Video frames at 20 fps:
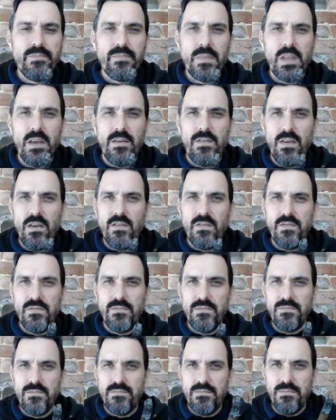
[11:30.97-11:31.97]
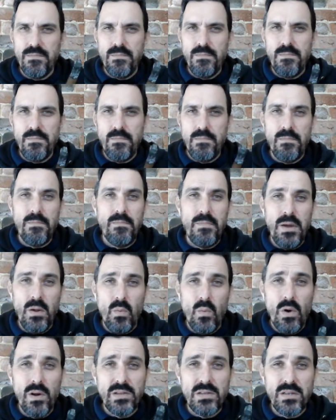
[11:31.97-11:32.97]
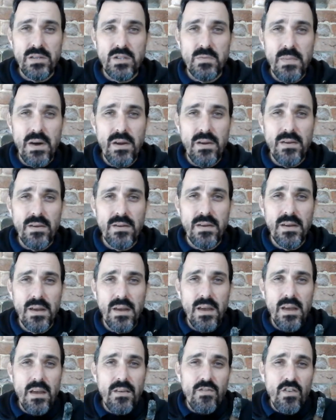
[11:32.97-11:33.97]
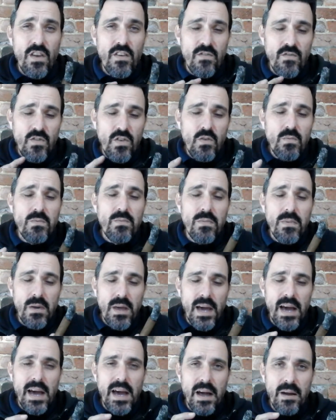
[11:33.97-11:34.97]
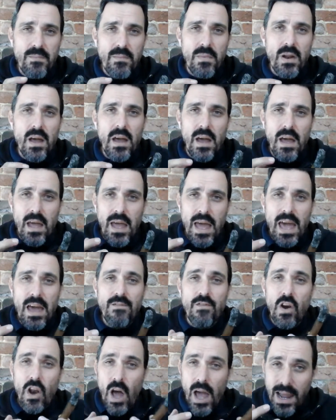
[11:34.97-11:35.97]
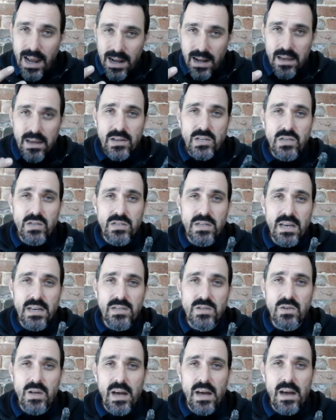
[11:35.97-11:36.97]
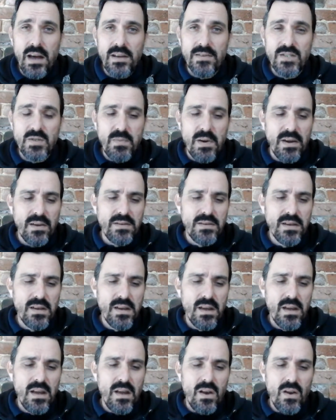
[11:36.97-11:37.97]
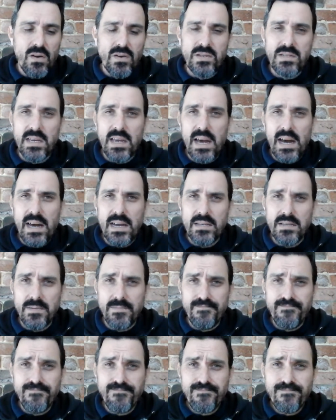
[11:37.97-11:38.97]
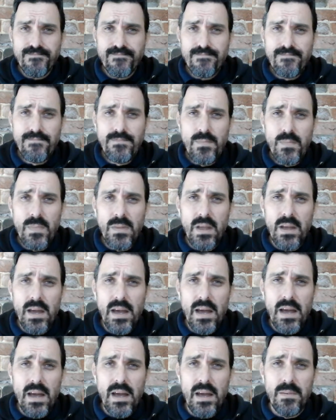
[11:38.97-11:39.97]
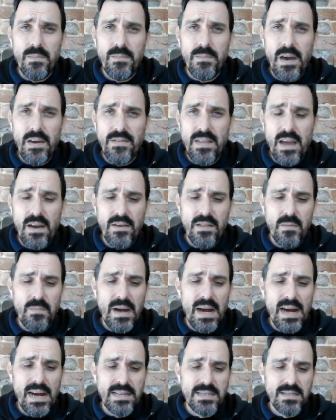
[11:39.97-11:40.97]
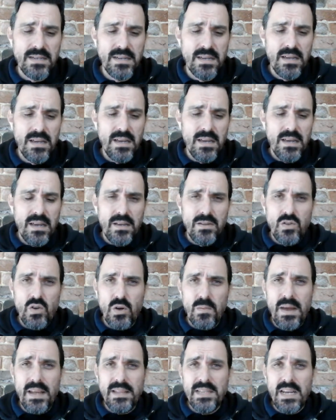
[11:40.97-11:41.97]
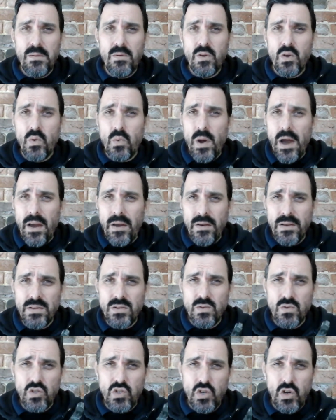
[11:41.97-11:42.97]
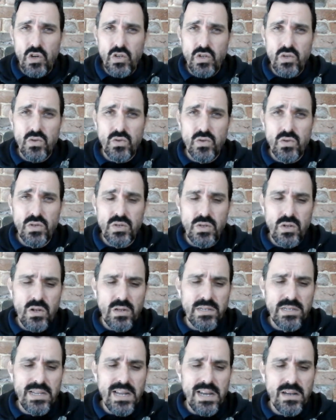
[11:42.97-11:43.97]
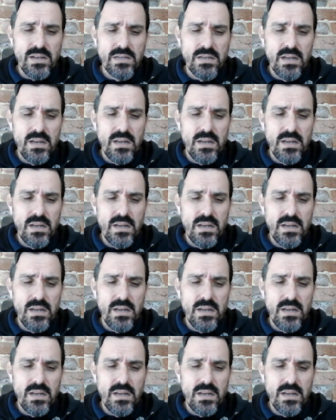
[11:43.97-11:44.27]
If you've been want to smoke, if you have likely, I should say, smoked longer cigars, both now and in the past, talking about double Coronas or Churchills, Lonsdales,